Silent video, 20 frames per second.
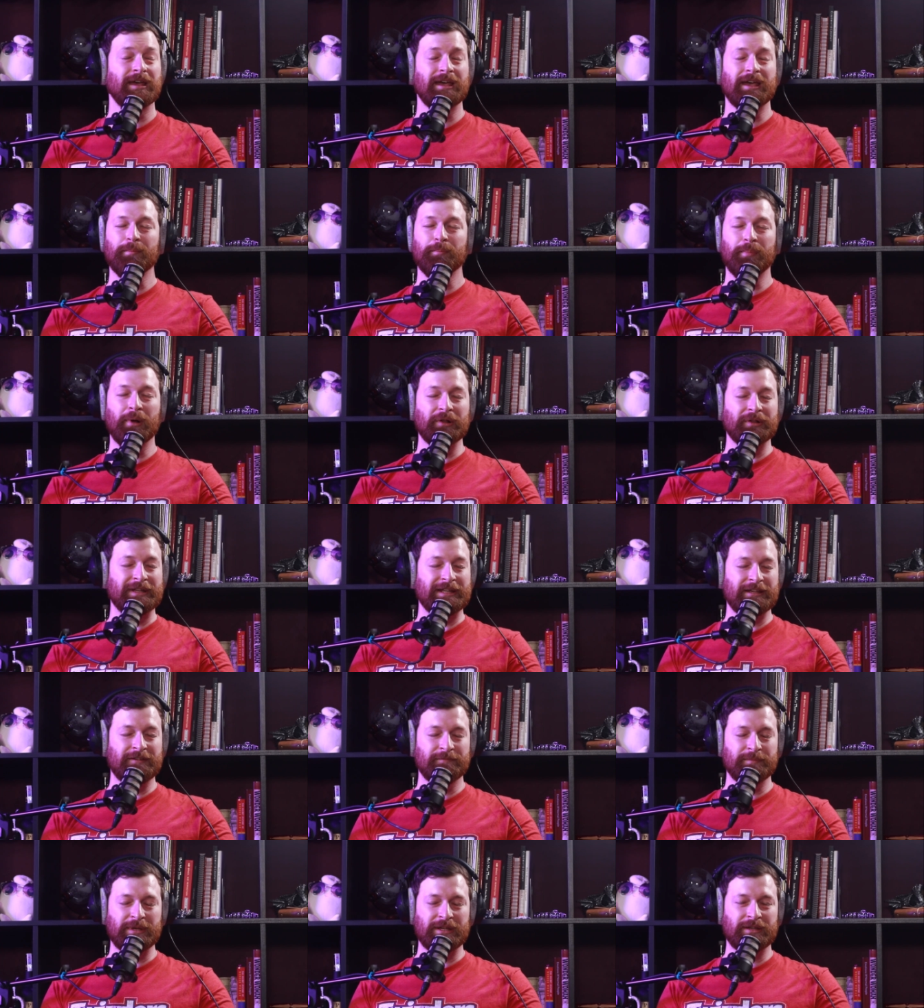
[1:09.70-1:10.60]

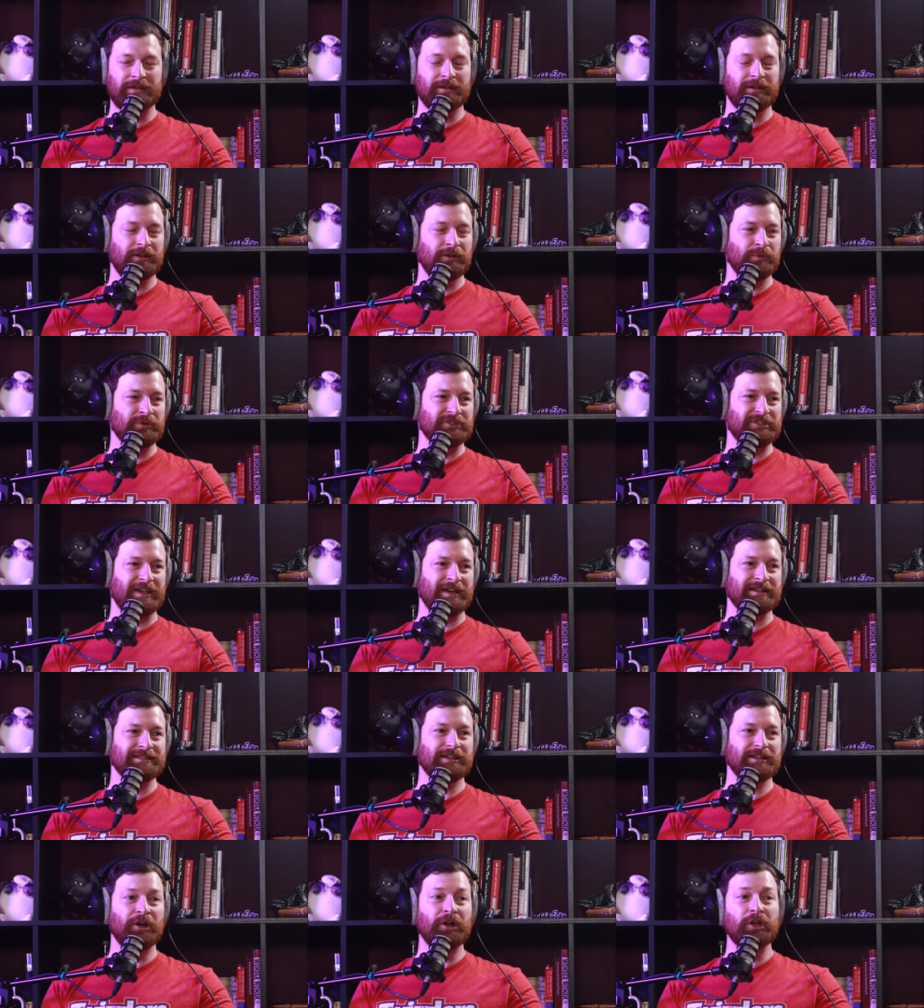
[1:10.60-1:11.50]
Believe me, it was
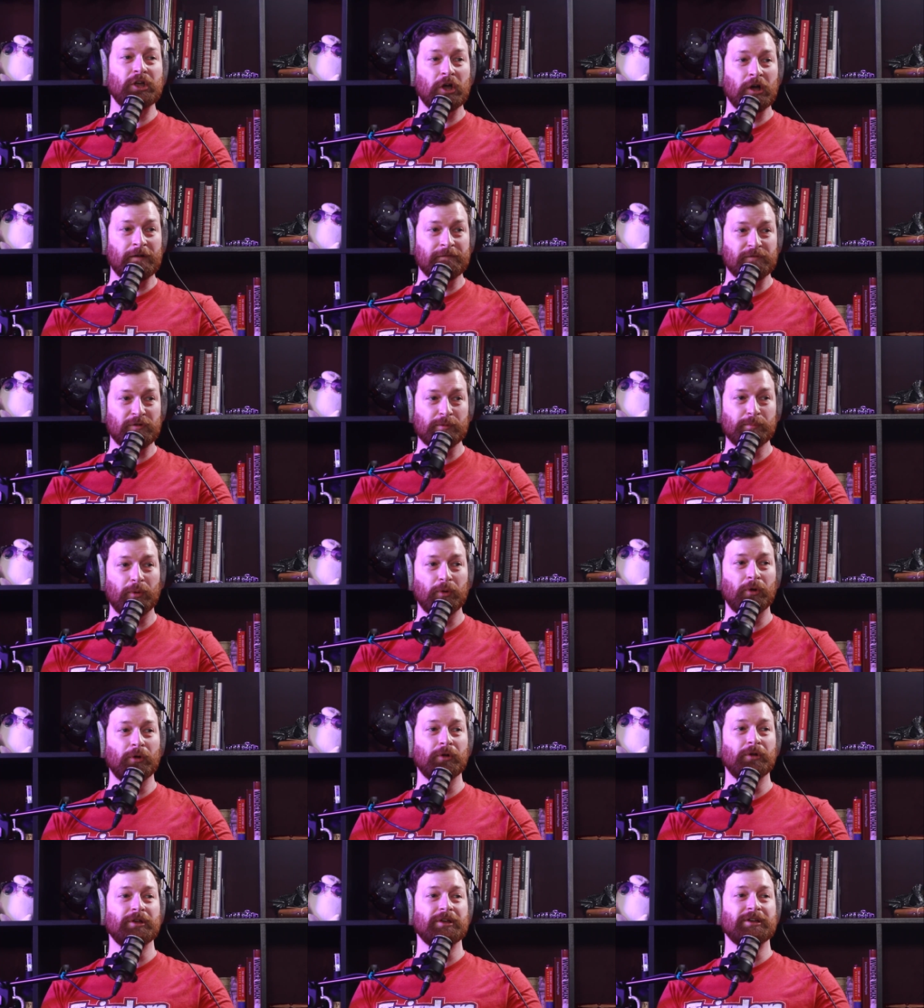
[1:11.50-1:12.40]
as
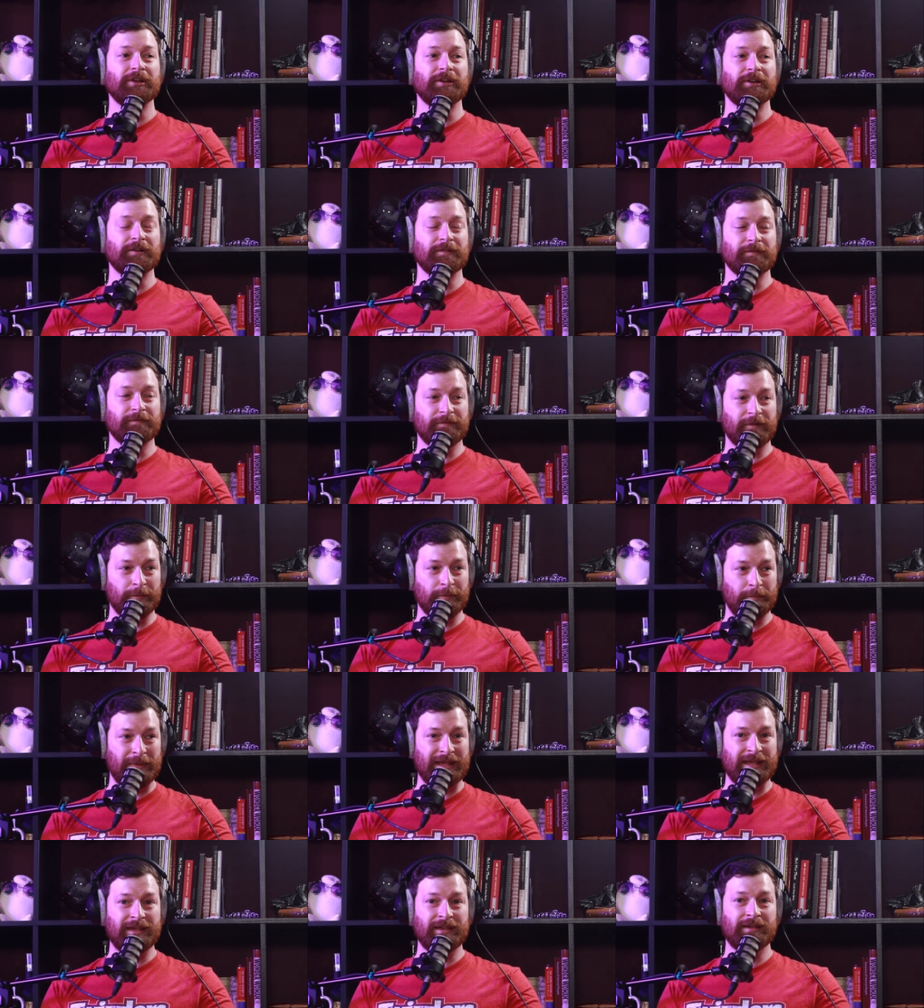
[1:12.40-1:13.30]
uncomfortable for
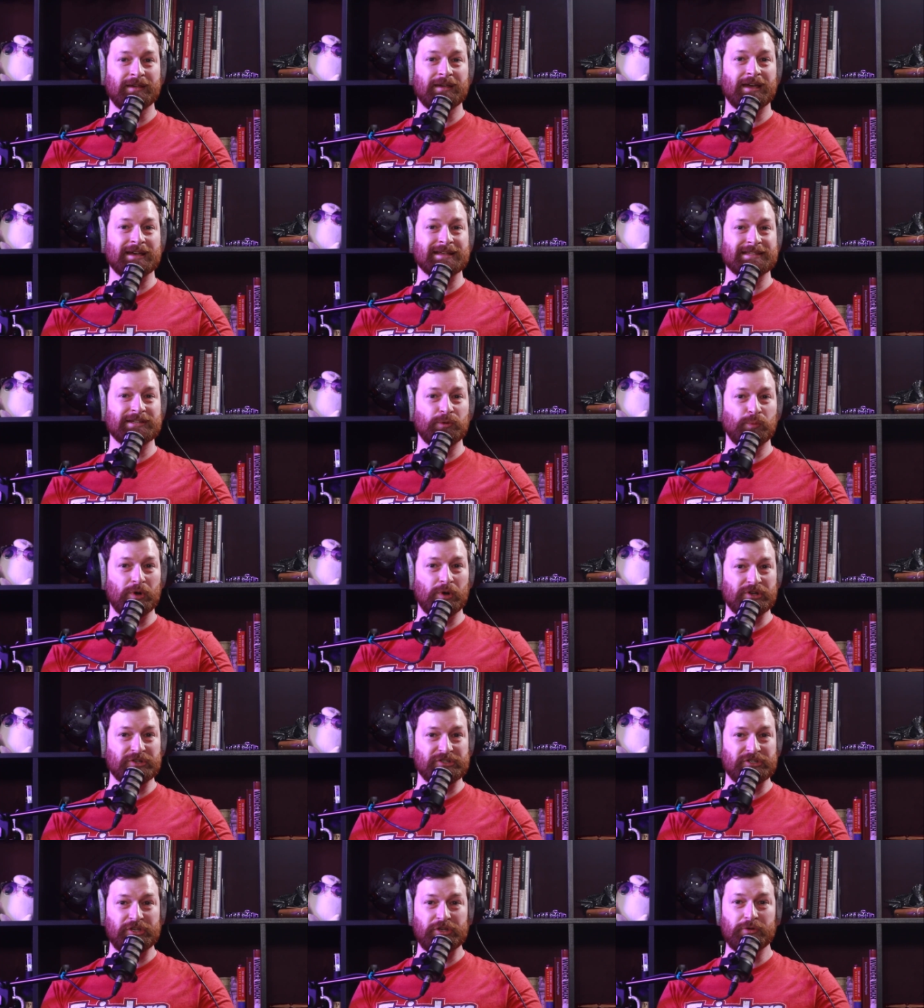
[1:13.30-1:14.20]
me as it
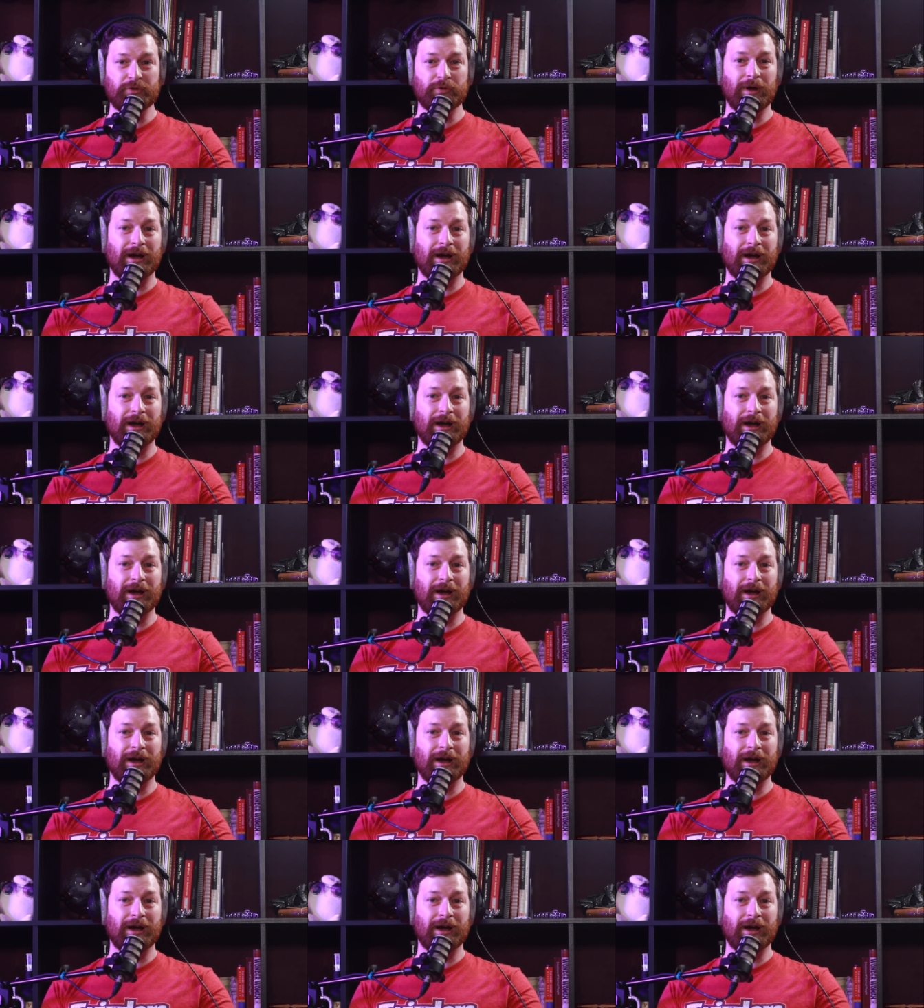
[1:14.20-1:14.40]
was you.